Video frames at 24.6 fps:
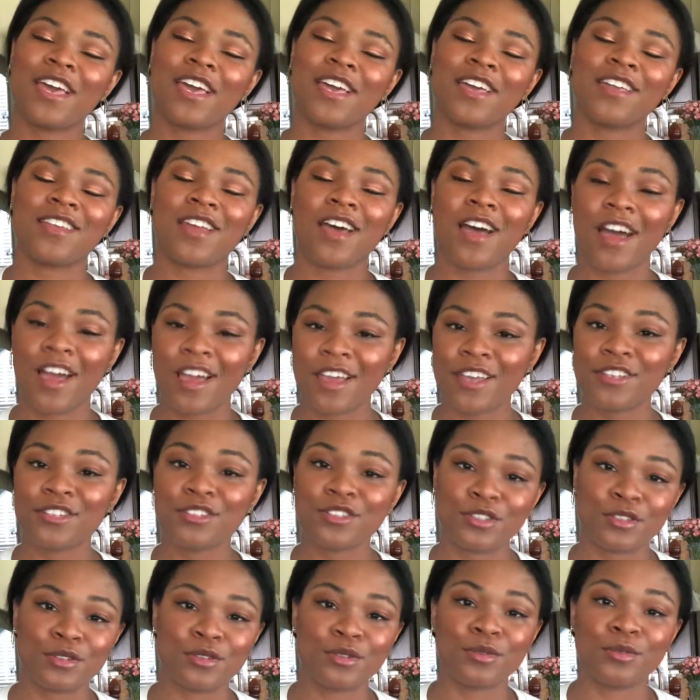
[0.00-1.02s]
And I
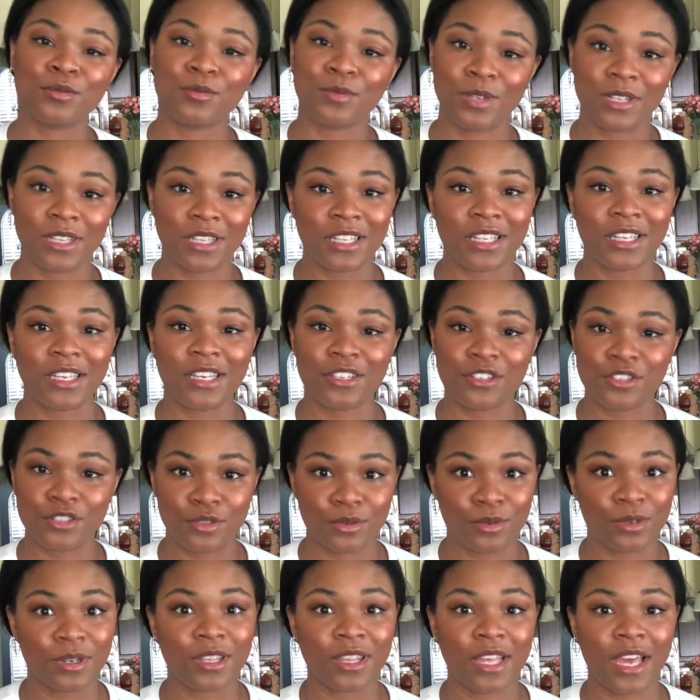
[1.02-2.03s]
do really
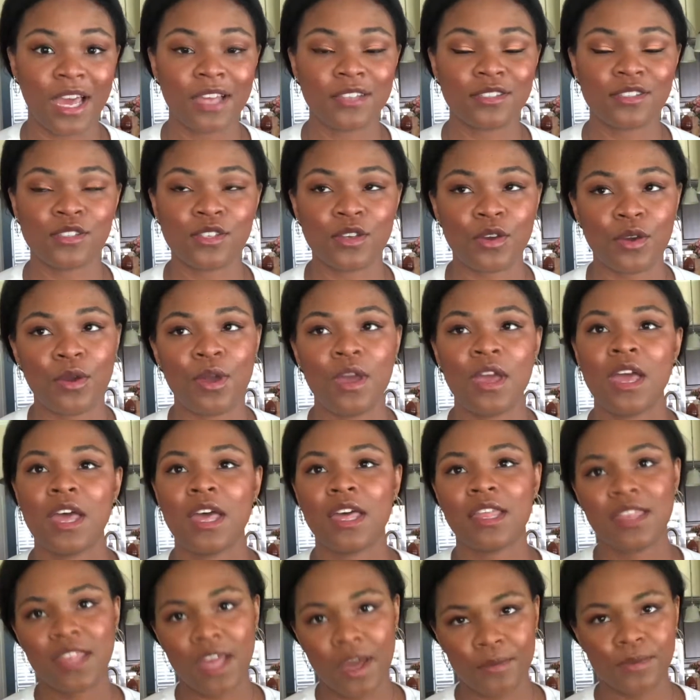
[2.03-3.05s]
enjoy that. So
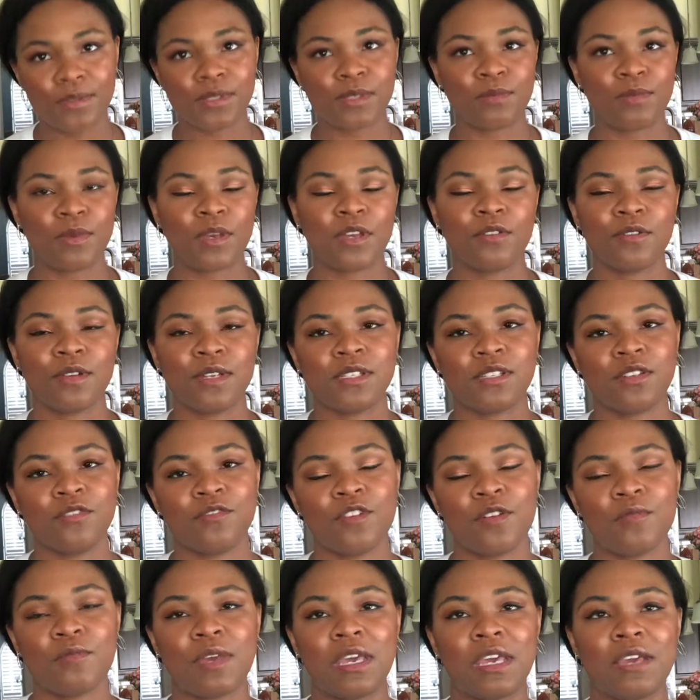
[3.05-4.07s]
that was a big reason
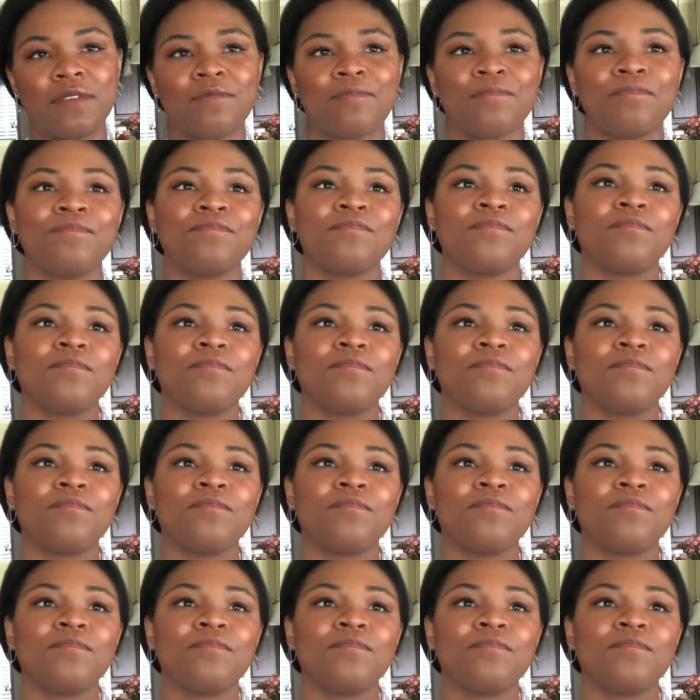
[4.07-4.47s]
for me.